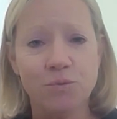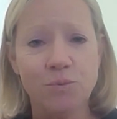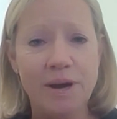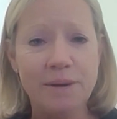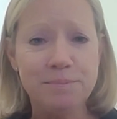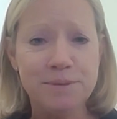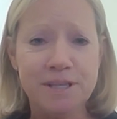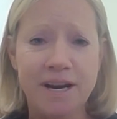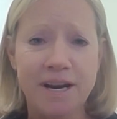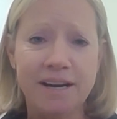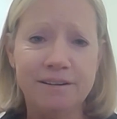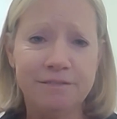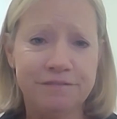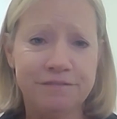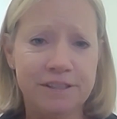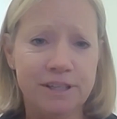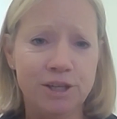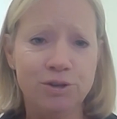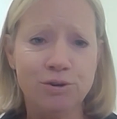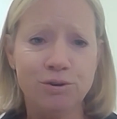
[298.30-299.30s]
website,
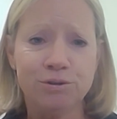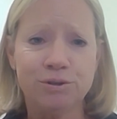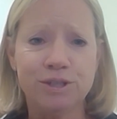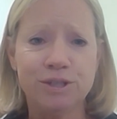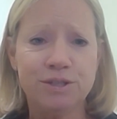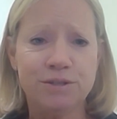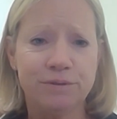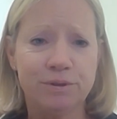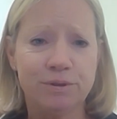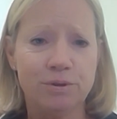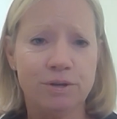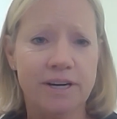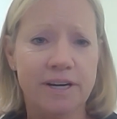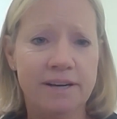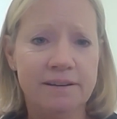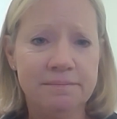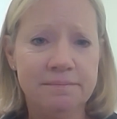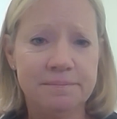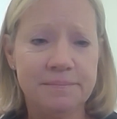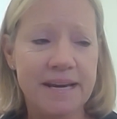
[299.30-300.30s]
Feeding Northeast
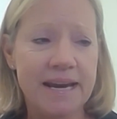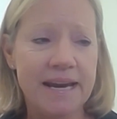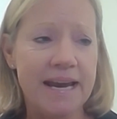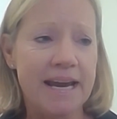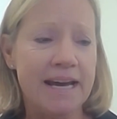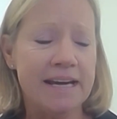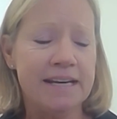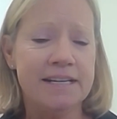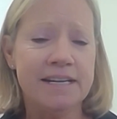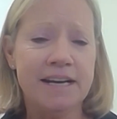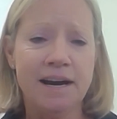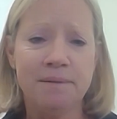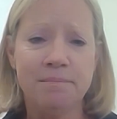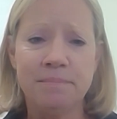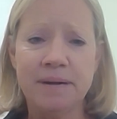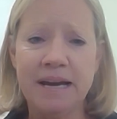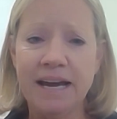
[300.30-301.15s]
Florida, and um,